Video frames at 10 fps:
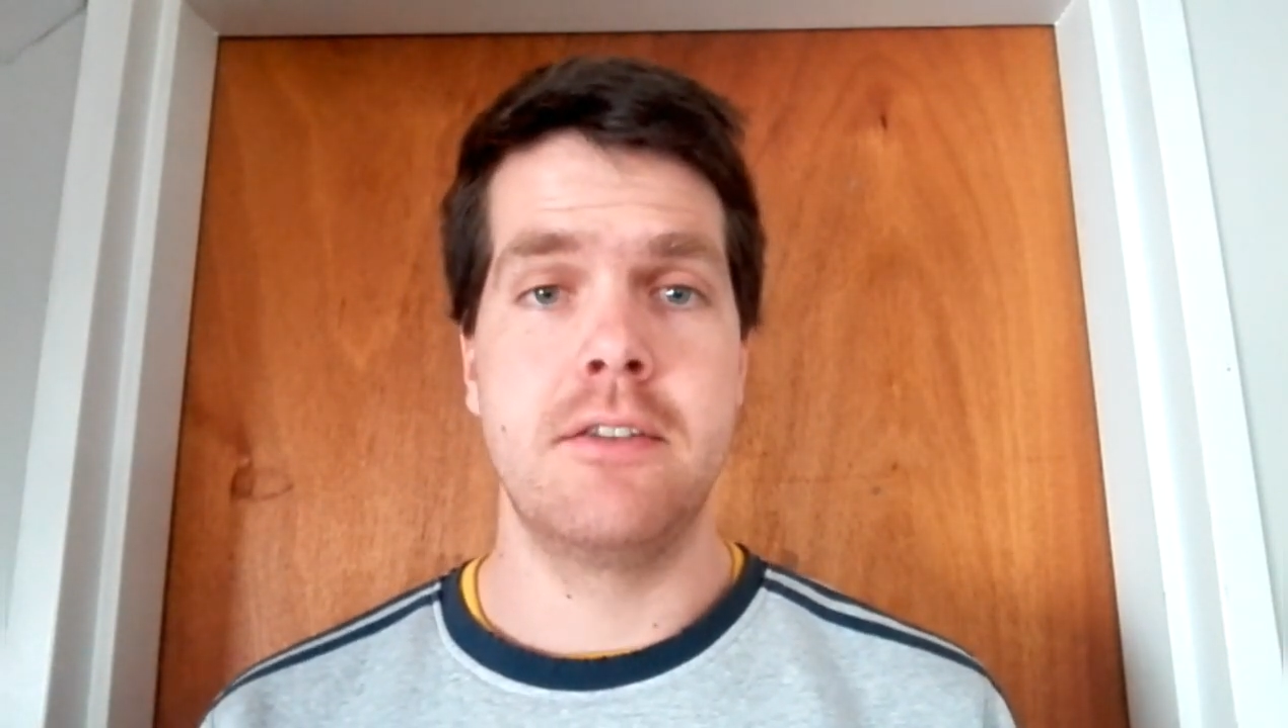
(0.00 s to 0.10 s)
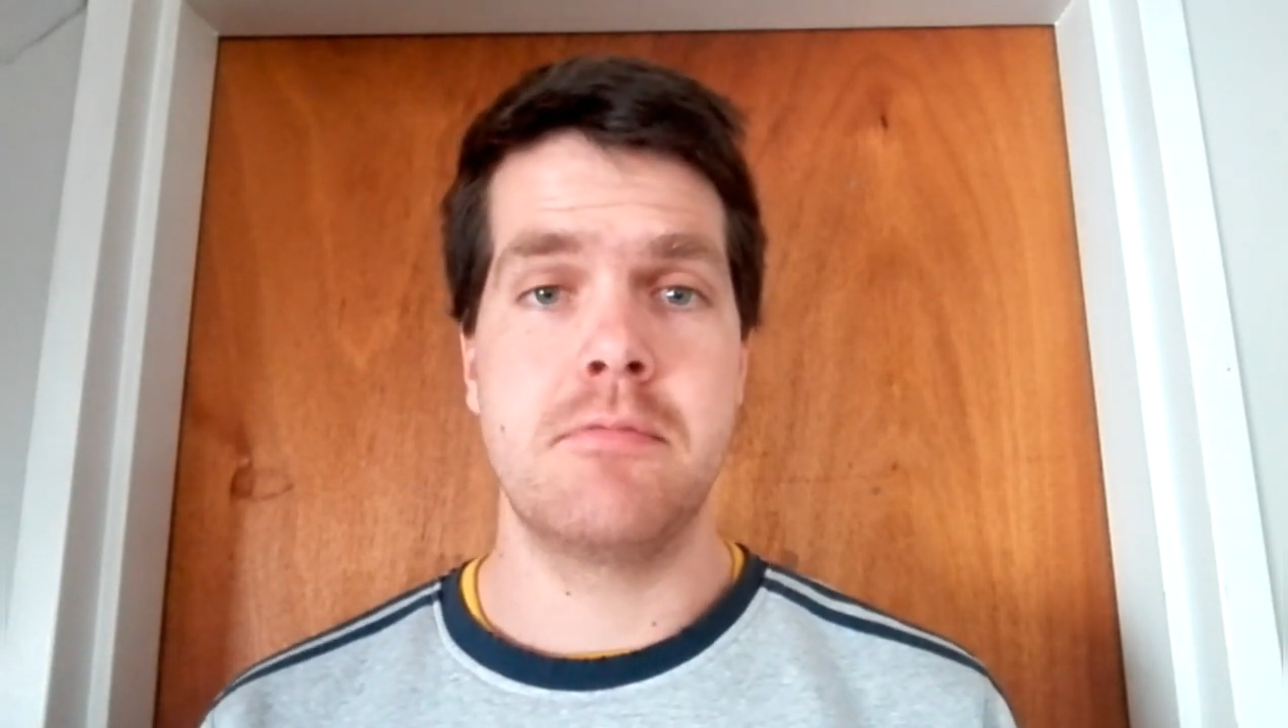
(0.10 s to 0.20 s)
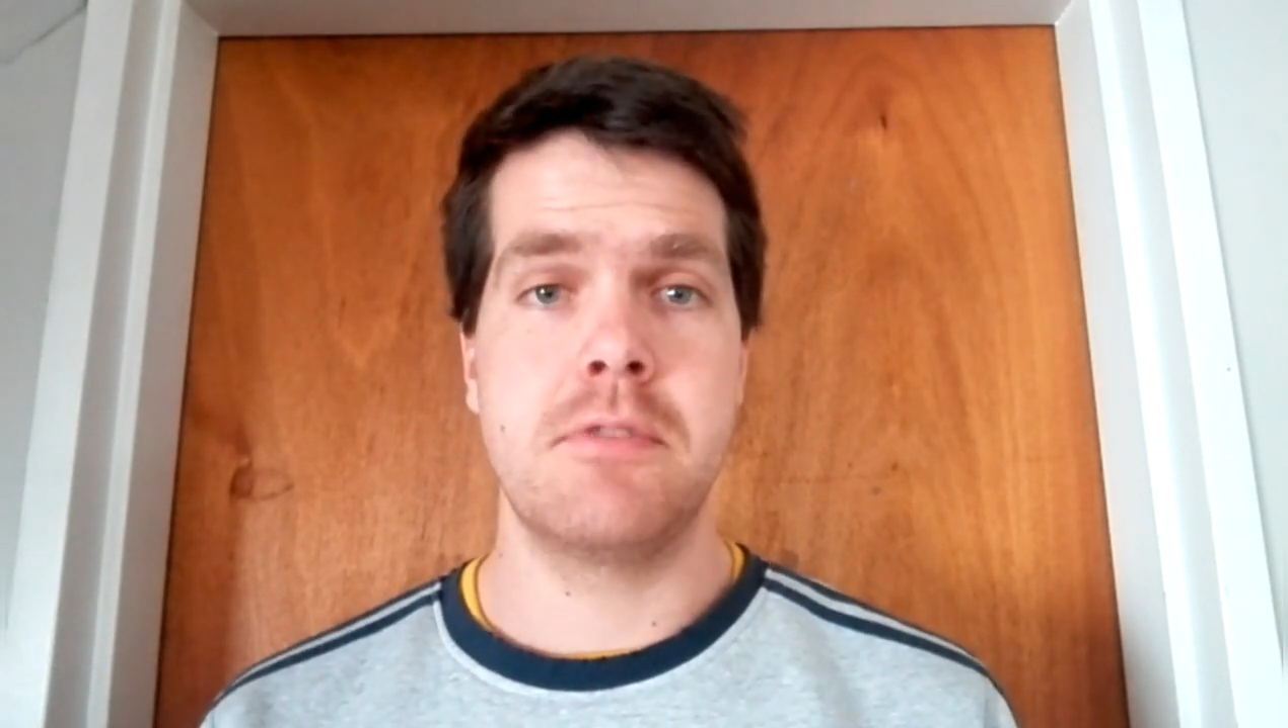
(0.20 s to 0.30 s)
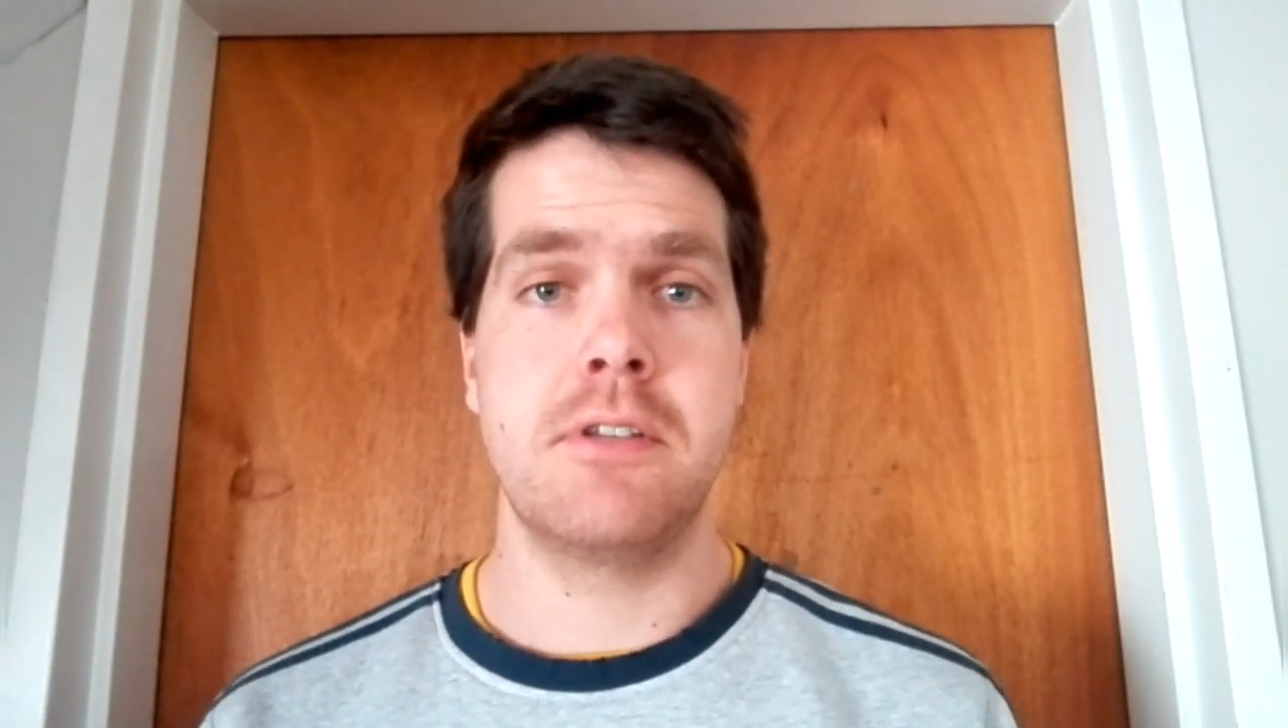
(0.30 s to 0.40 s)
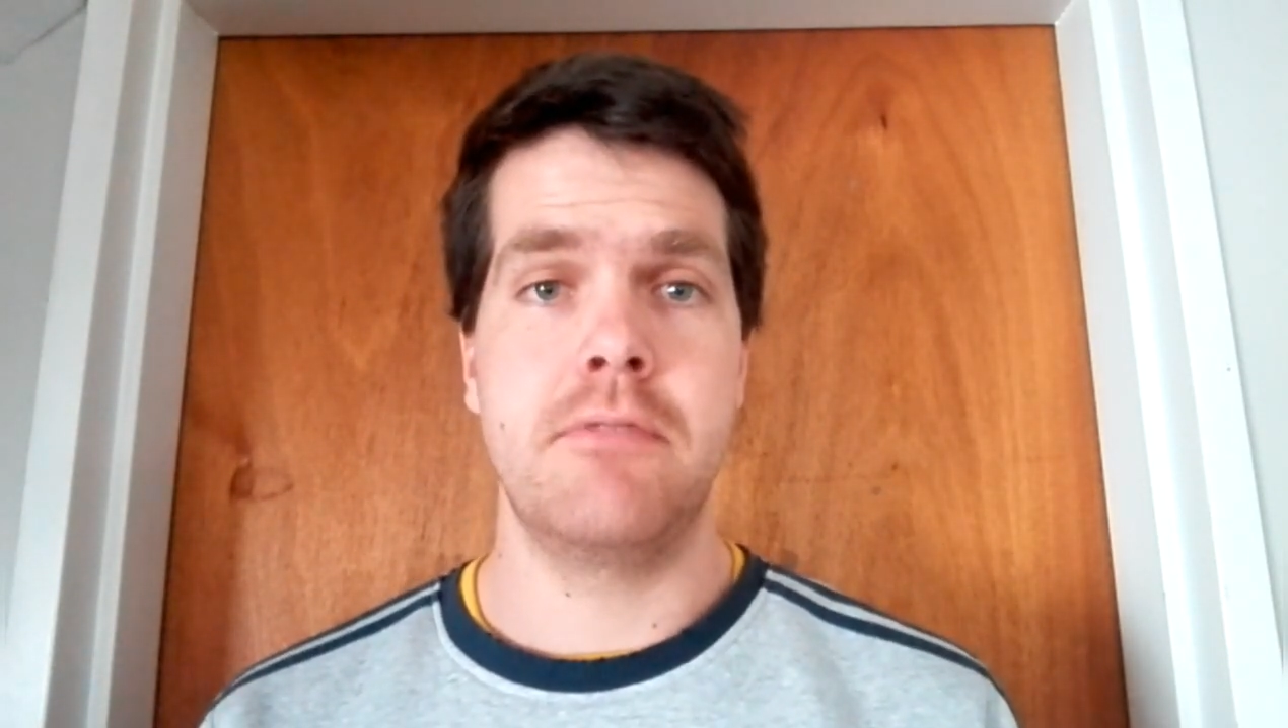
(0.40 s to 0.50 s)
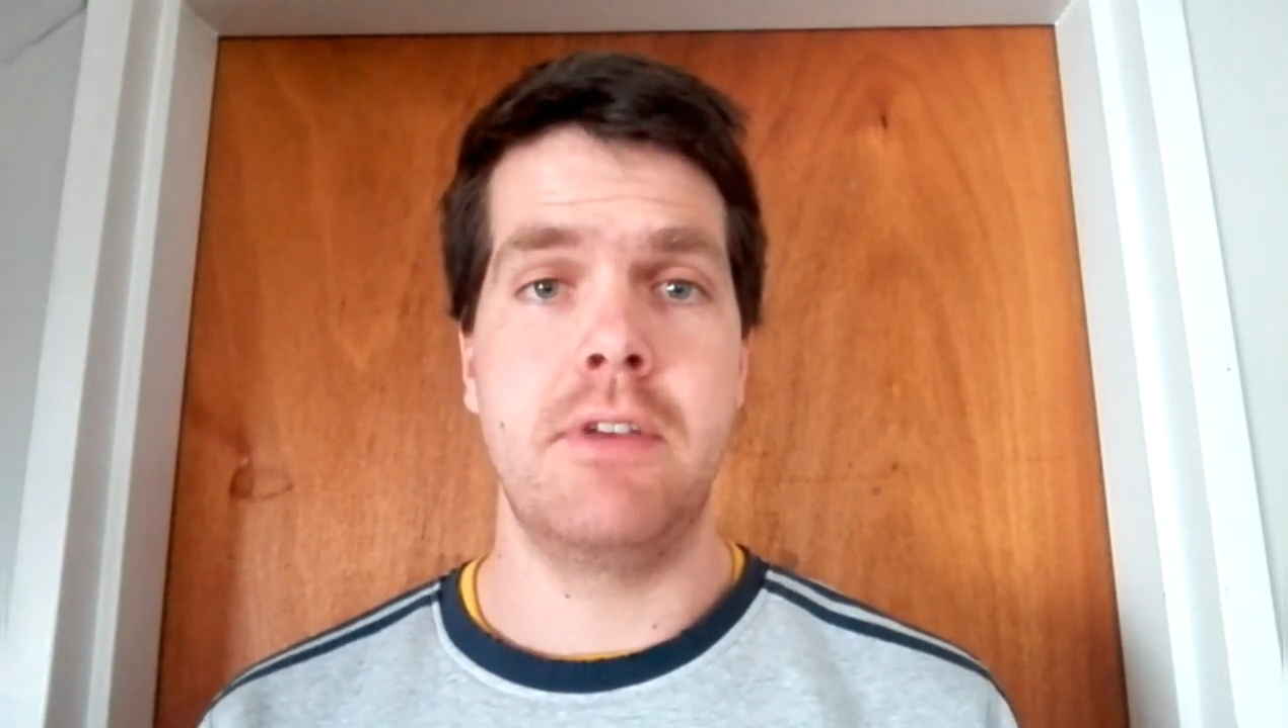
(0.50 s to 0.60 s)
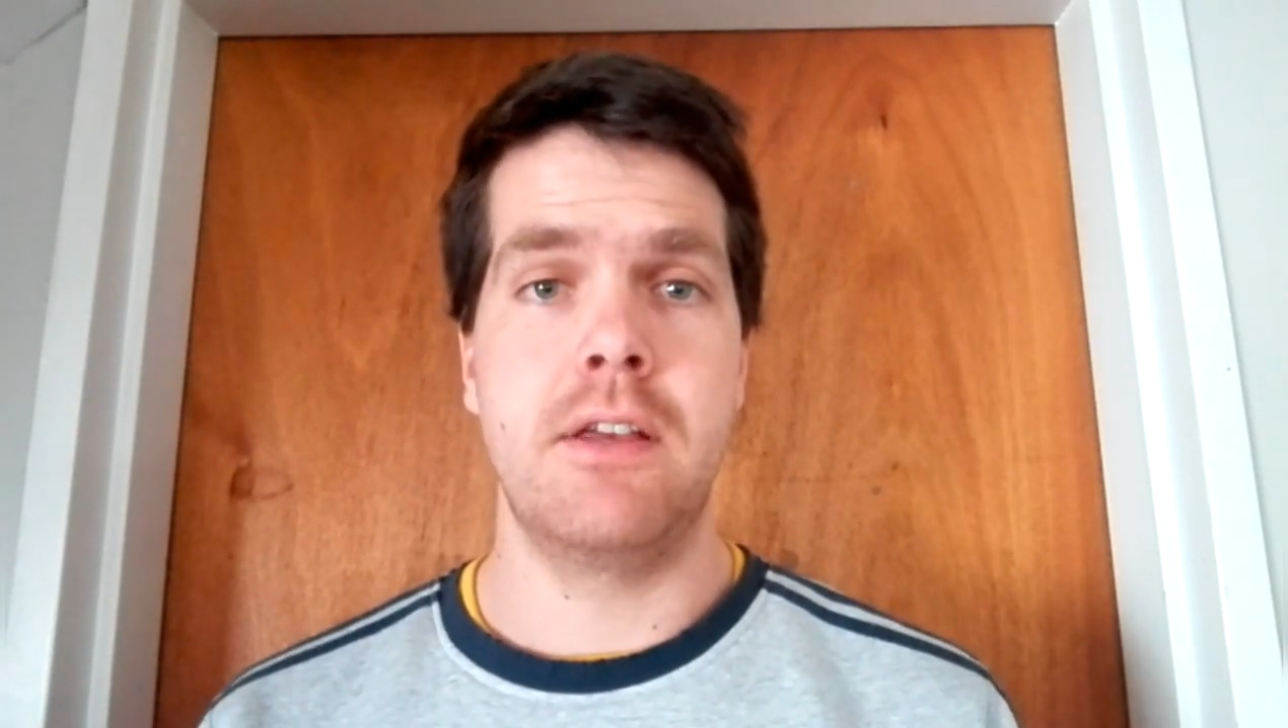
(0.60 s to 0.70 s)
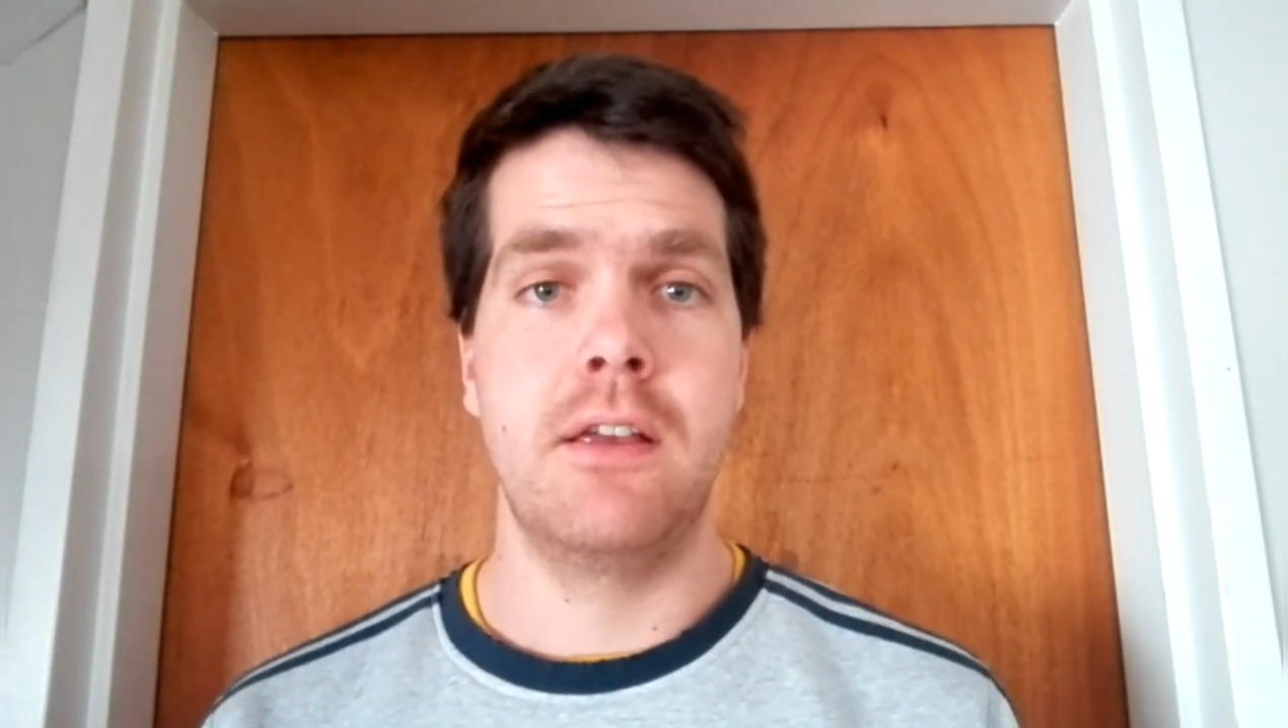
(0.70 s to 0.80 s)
specific